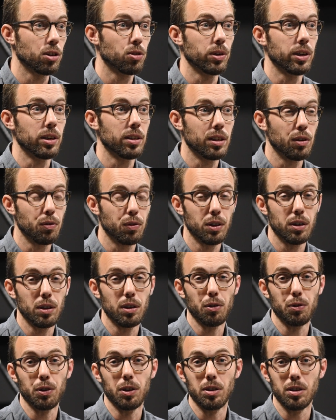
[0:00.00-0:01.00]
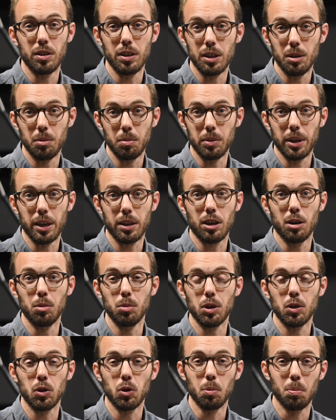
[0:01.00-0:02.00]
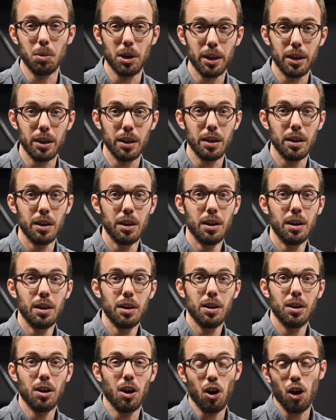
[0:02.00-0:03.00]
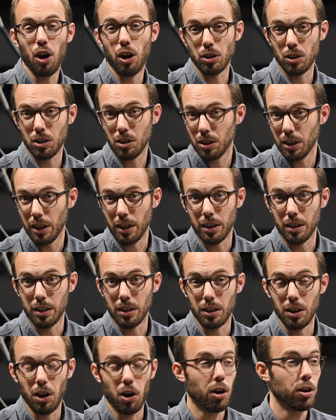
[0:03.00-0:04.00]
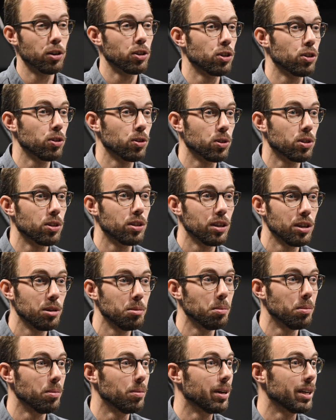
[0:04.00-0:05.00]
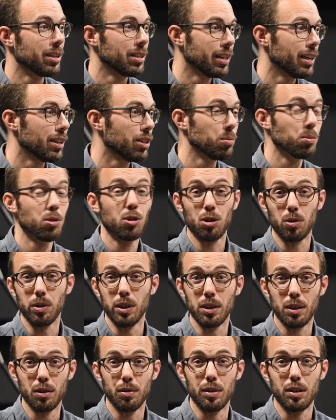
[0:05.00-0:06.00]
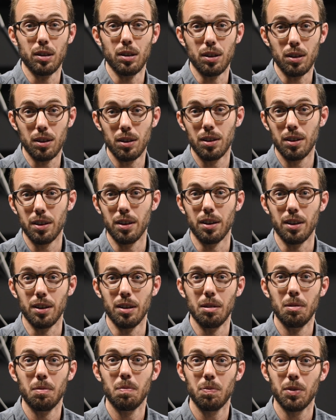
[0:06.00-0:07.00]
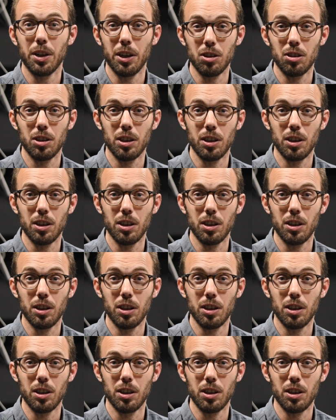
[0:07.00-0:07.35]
creativity of the team that comes into play a lot, and the larger your team, at the end, the more creativity that is